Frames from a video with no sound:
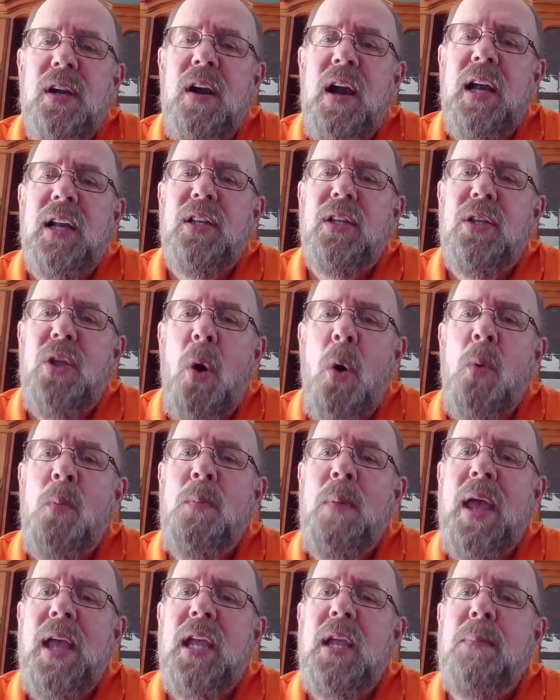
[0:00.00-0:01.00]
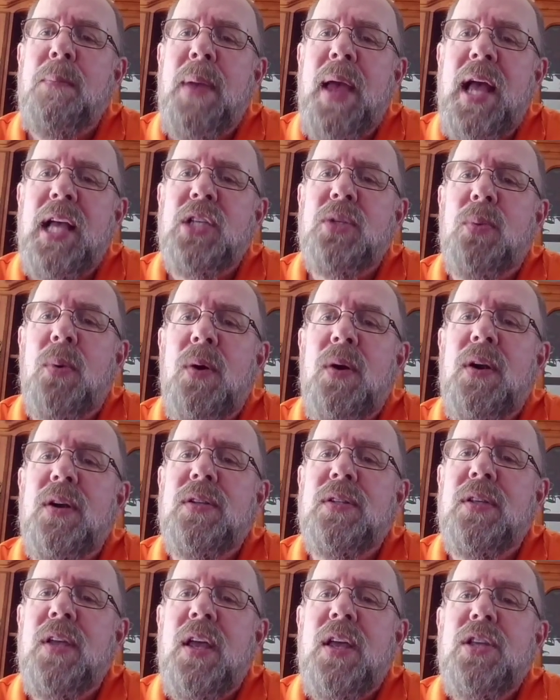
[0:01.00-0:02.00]
All right, don't make your
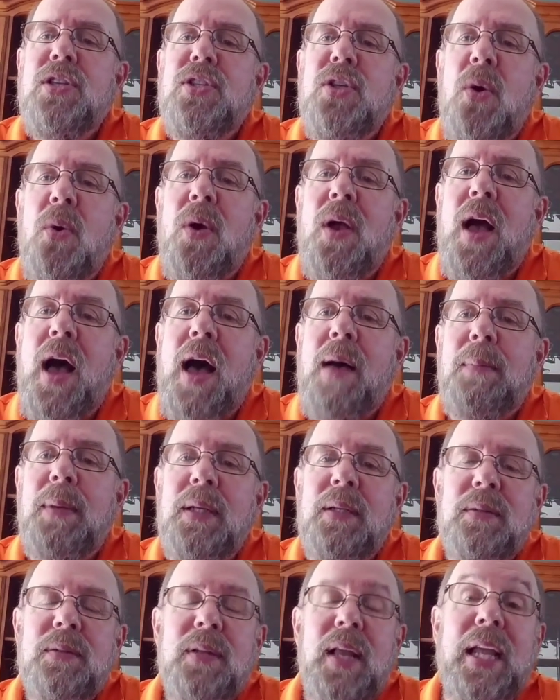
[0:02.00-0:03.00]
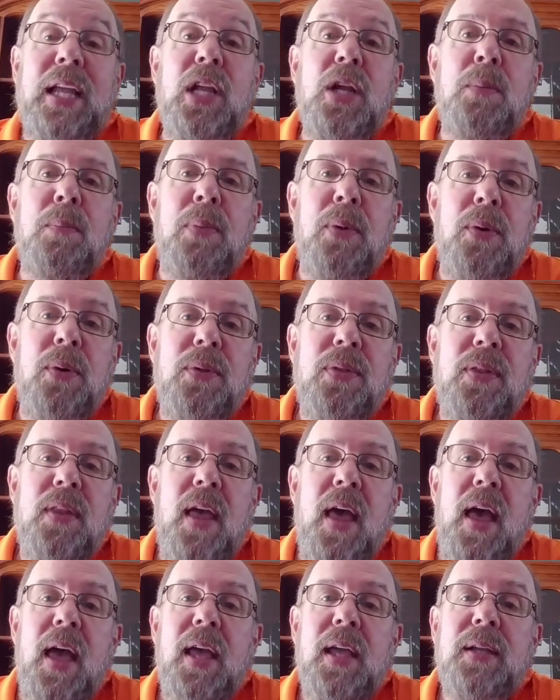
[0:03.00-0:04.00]
passwords so common, like your
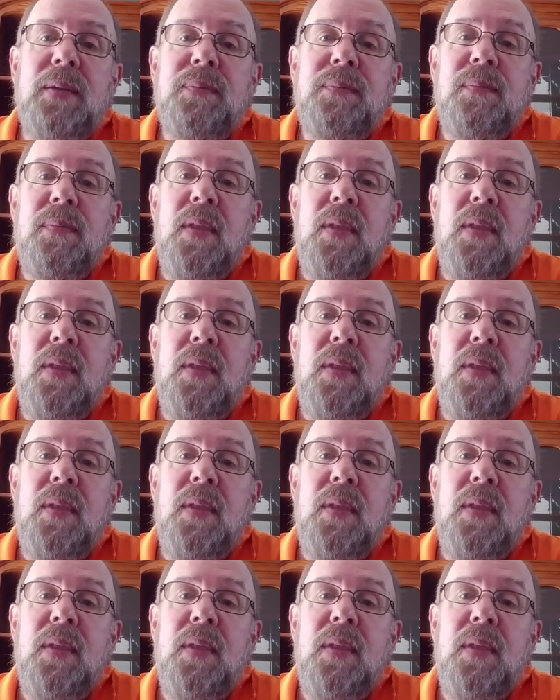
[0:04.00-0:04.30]
birthday.